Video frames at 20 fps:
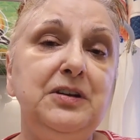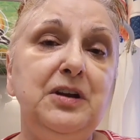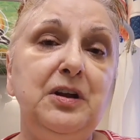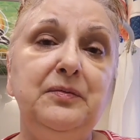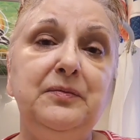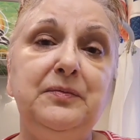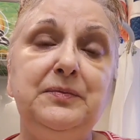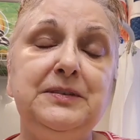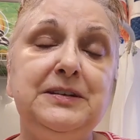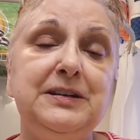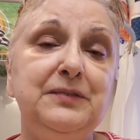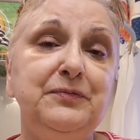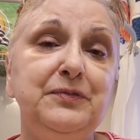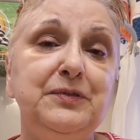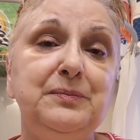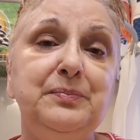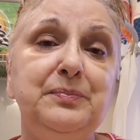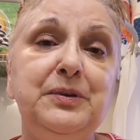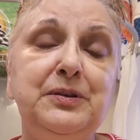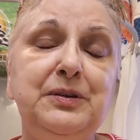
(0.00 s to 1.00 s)
you know,
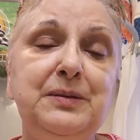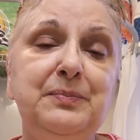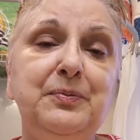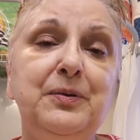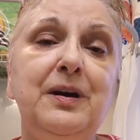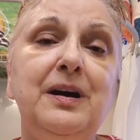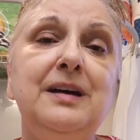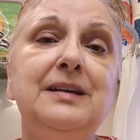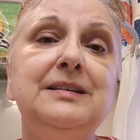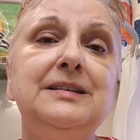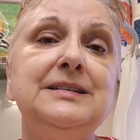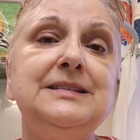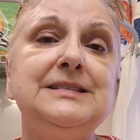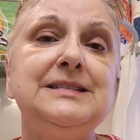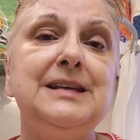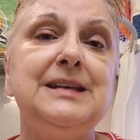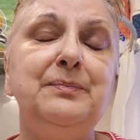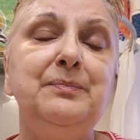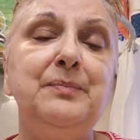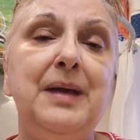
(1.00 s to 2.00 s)
different beauty
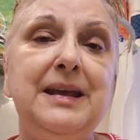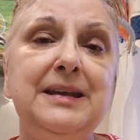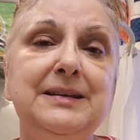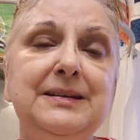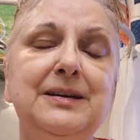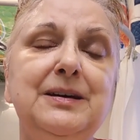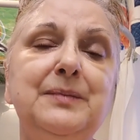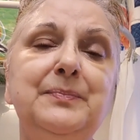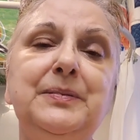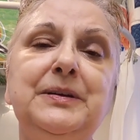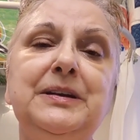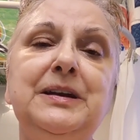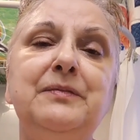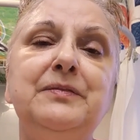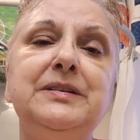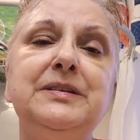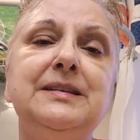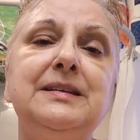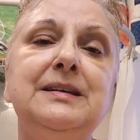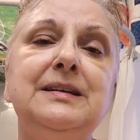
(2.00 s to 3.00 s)
products and makeup and
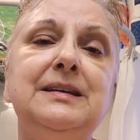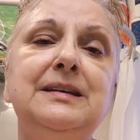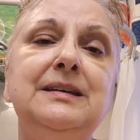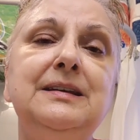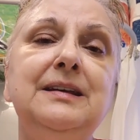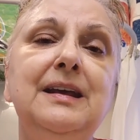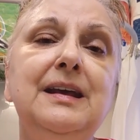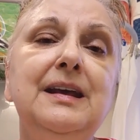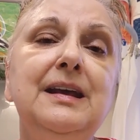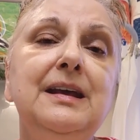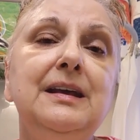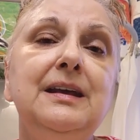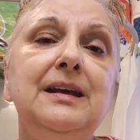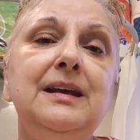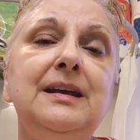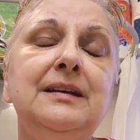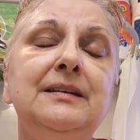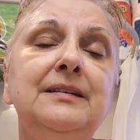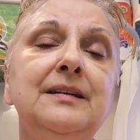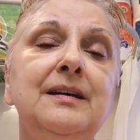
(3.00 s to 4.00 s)
everything.
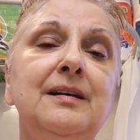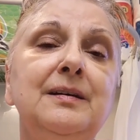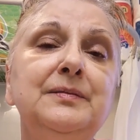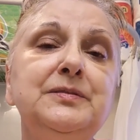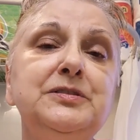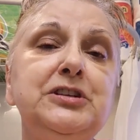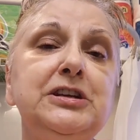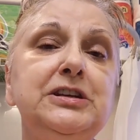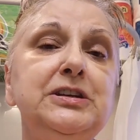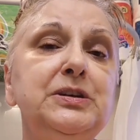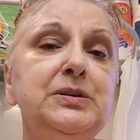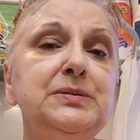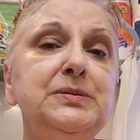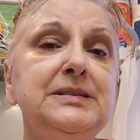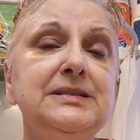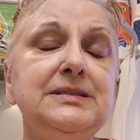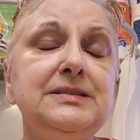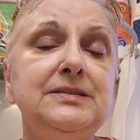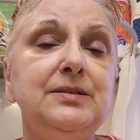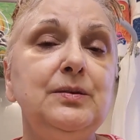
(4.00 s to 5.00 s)
And uh, she
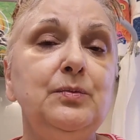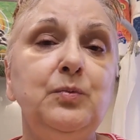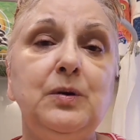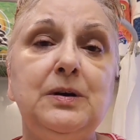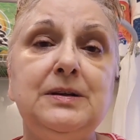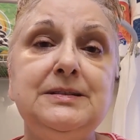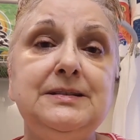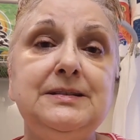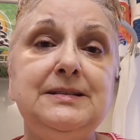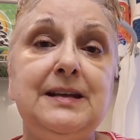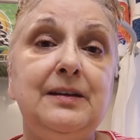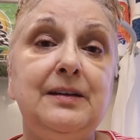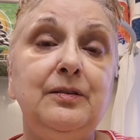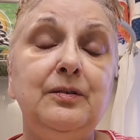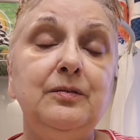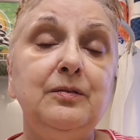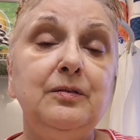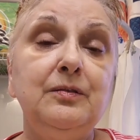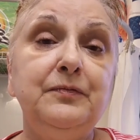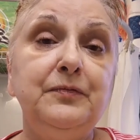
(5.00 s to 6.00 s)
uses the ones that
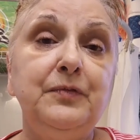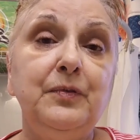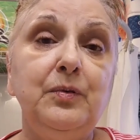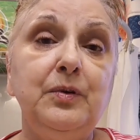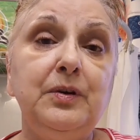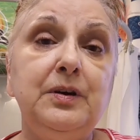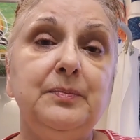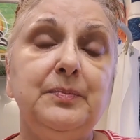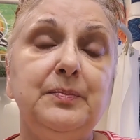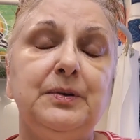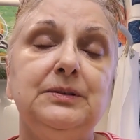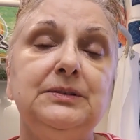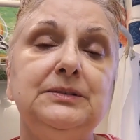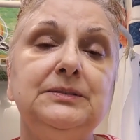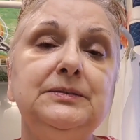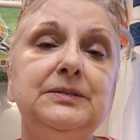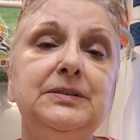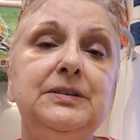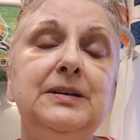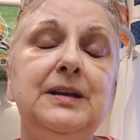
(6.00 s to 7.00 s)
are
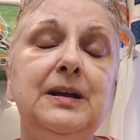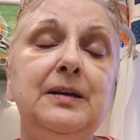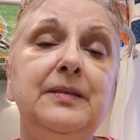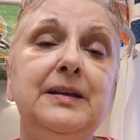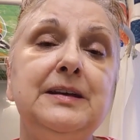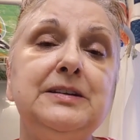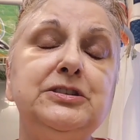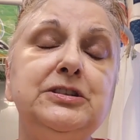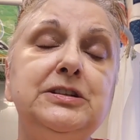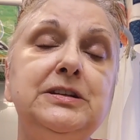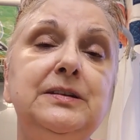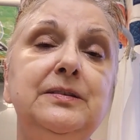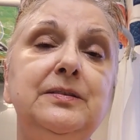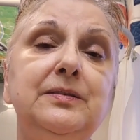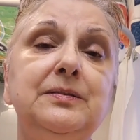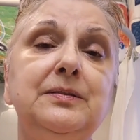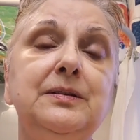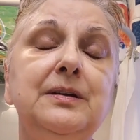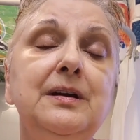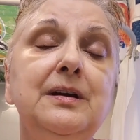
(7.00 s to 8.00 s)
affordable, you know, that she
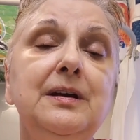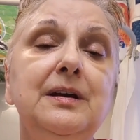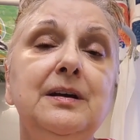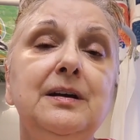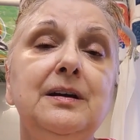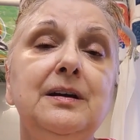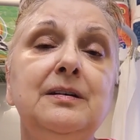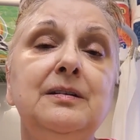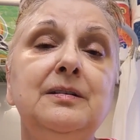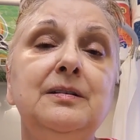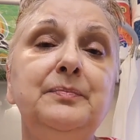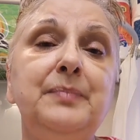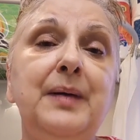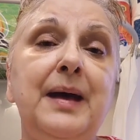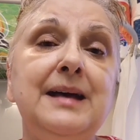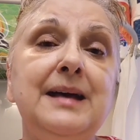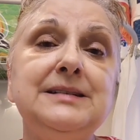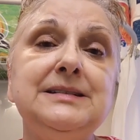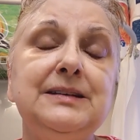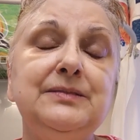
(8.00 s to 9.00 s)
either um,
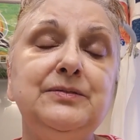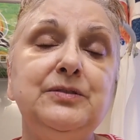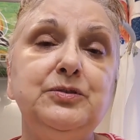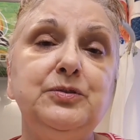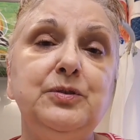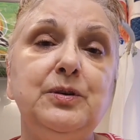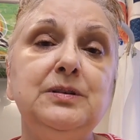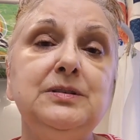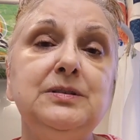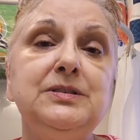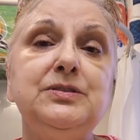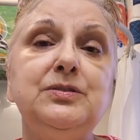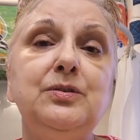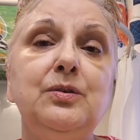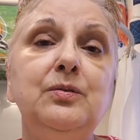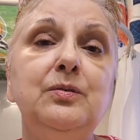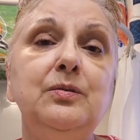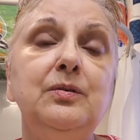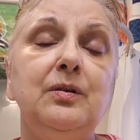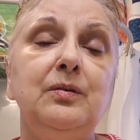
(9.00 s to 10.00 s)
buys at the
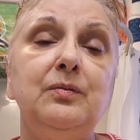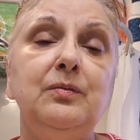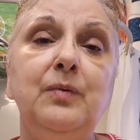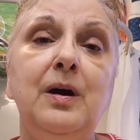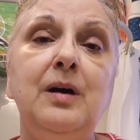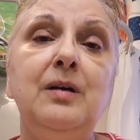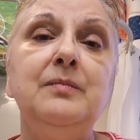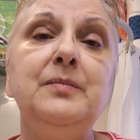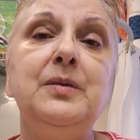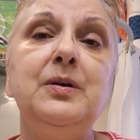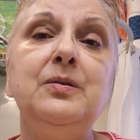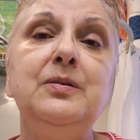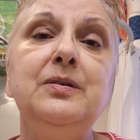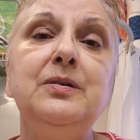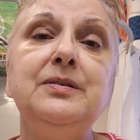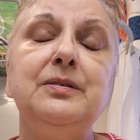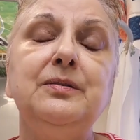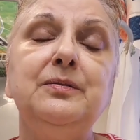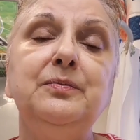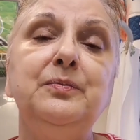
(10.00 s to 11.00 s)
drugstore or
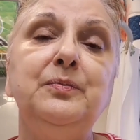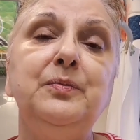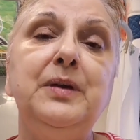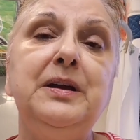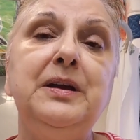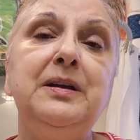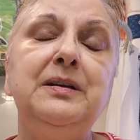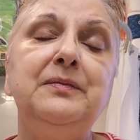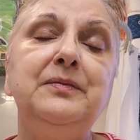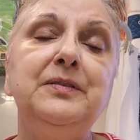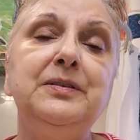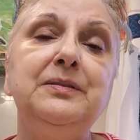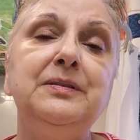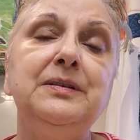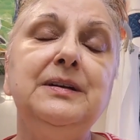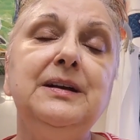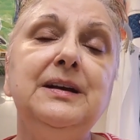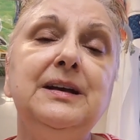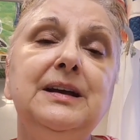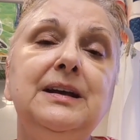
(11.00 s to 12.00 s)
Walmart or
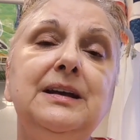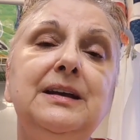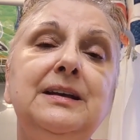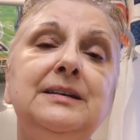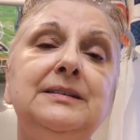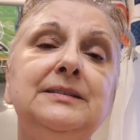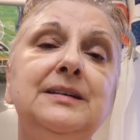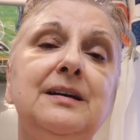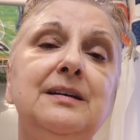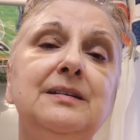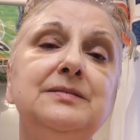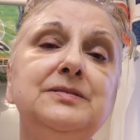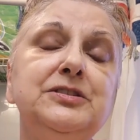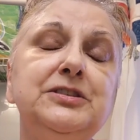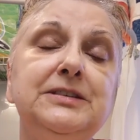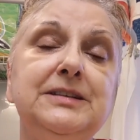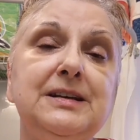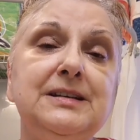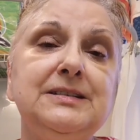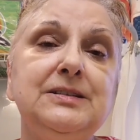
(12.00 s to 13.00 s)
wherever. And um,
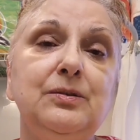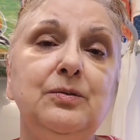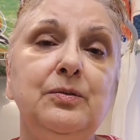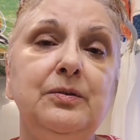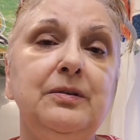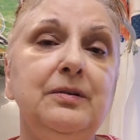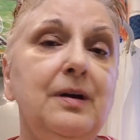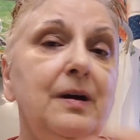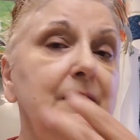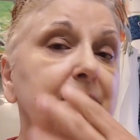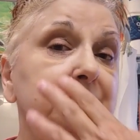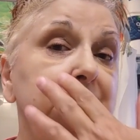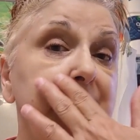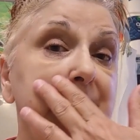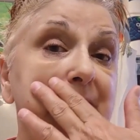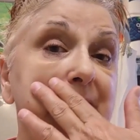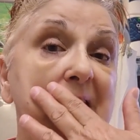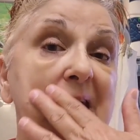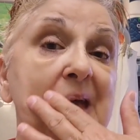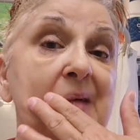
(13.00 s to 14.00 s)
she does order off
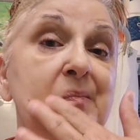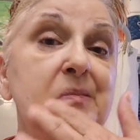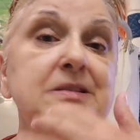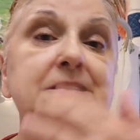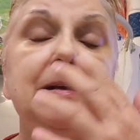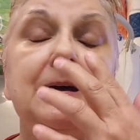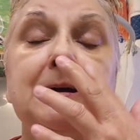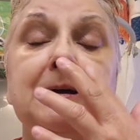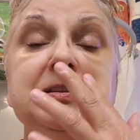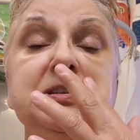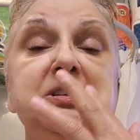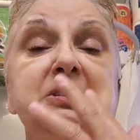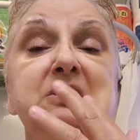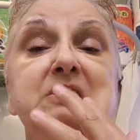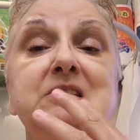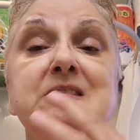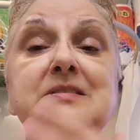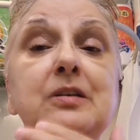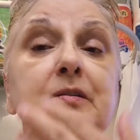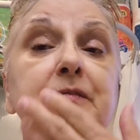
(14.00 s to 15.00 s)
of Amazon
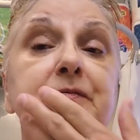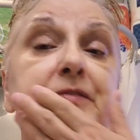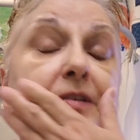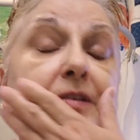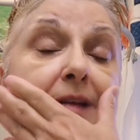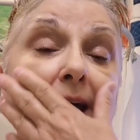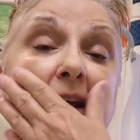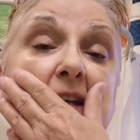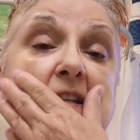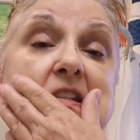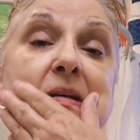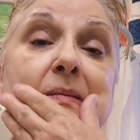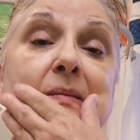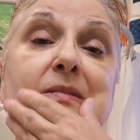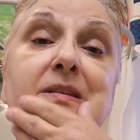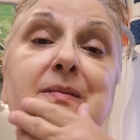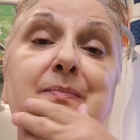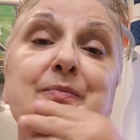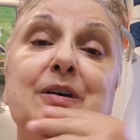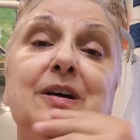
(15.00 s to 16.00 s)
too. So if you like
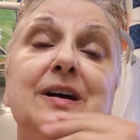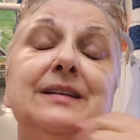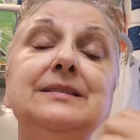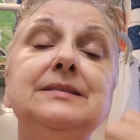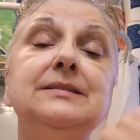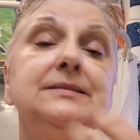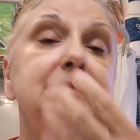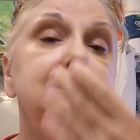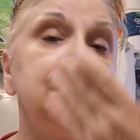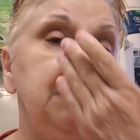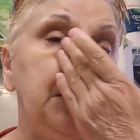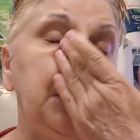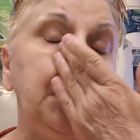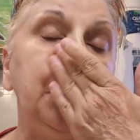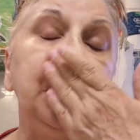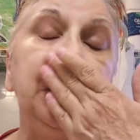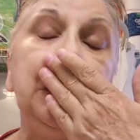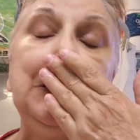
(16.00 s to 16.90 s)
some of the products